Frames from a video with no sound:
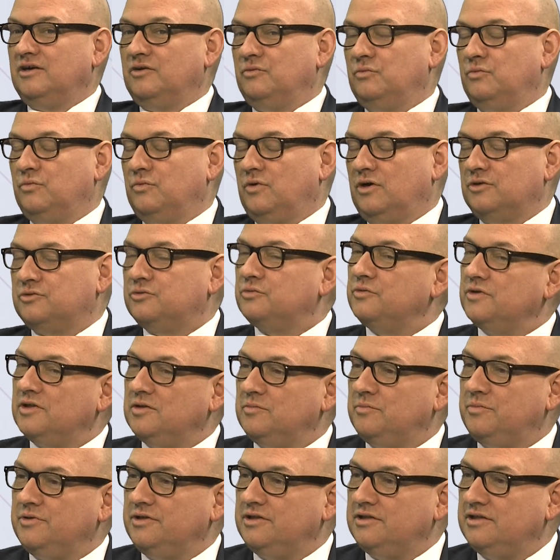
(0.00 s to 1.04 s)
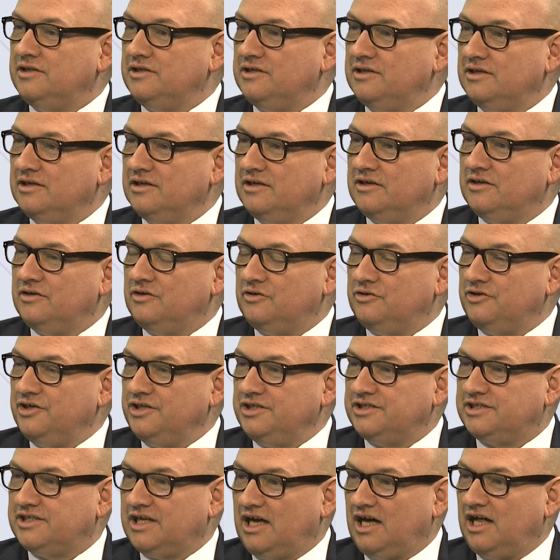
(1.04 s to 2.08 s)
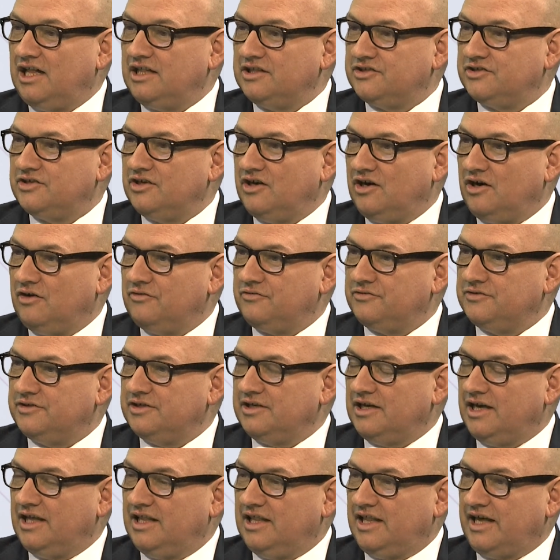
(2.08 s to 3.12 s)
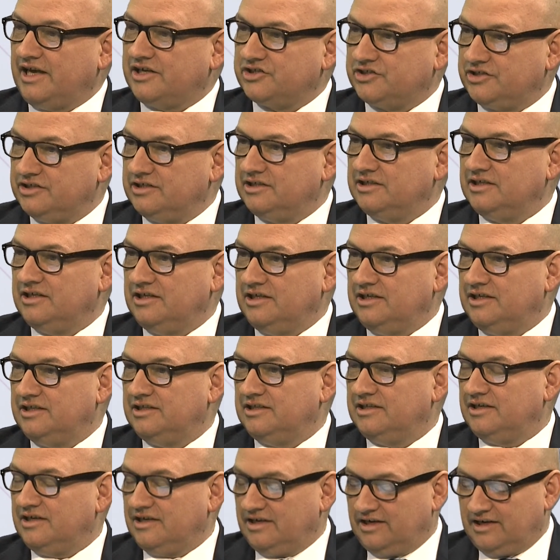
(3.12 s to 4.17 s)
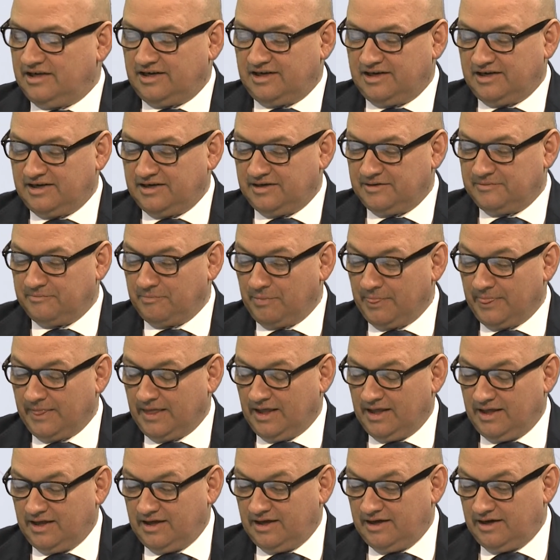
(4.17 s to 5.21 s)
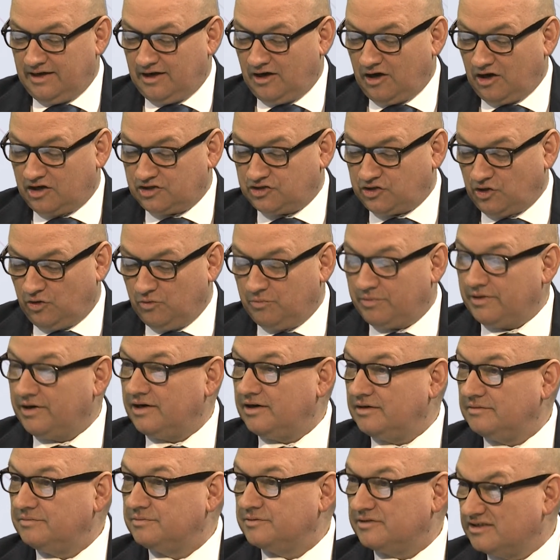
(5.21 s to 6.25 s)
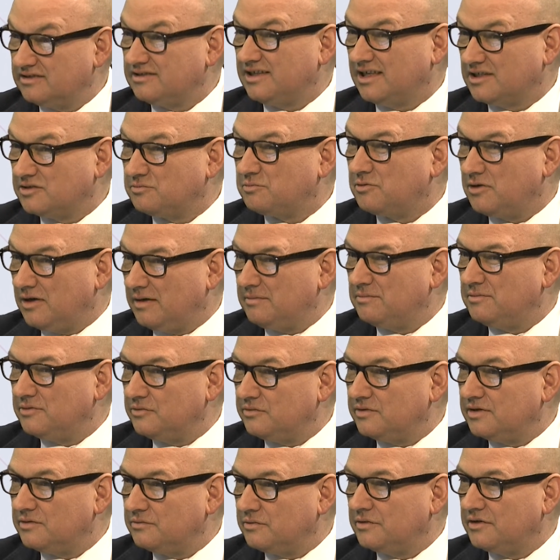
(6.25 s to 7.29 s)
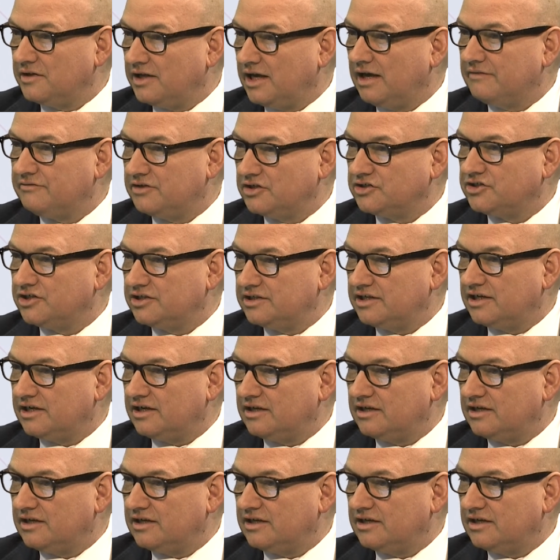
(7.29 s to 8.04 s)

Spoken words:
what will be the result of the election in October, because that's probably when we'll have the general